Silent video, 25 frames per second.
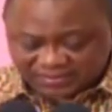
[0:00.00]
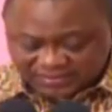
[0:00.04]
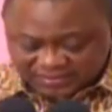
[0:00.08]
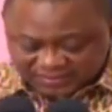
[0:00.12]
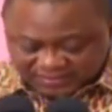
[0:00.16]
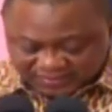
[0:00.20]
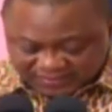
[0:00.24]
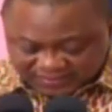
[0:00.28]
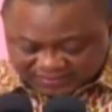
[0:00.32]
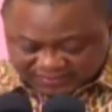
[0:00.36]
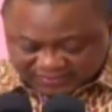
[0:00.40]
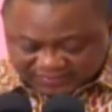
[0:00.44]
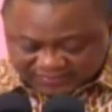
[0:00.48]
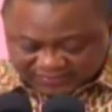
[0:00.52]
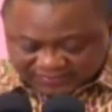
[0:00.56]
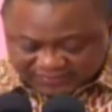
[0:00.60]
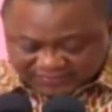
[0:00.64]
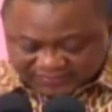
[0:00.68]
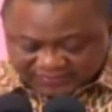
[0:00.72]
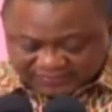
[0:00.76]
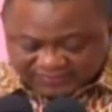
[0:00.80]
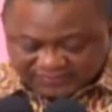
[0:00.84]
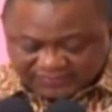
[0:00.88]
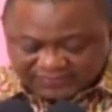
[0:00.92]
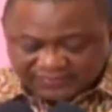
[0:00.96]

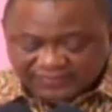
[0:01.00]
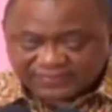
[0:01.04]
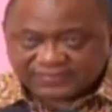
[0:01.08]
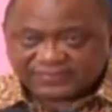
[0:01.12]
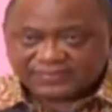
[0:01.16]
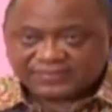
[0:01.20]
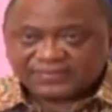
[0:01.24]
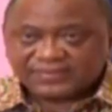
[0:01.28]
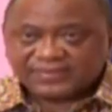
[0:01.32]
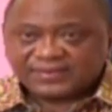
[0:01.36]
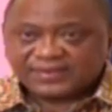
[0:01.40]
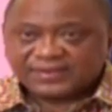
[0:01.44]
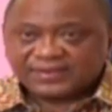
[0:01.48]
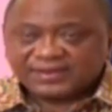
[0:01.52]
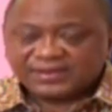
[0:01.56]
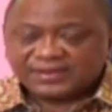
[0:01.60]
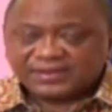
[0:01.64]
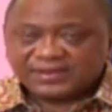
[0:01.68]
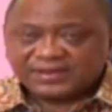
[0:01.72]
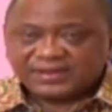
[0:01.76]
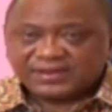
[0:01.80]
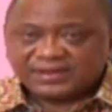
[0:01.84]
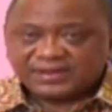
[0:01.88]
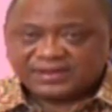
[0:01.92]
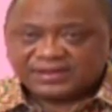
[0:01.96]

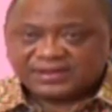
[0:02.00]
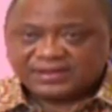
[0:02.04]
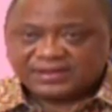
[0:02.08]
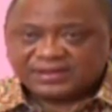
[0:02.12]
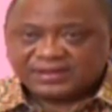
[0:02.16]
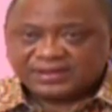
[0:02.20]
(no one is talking)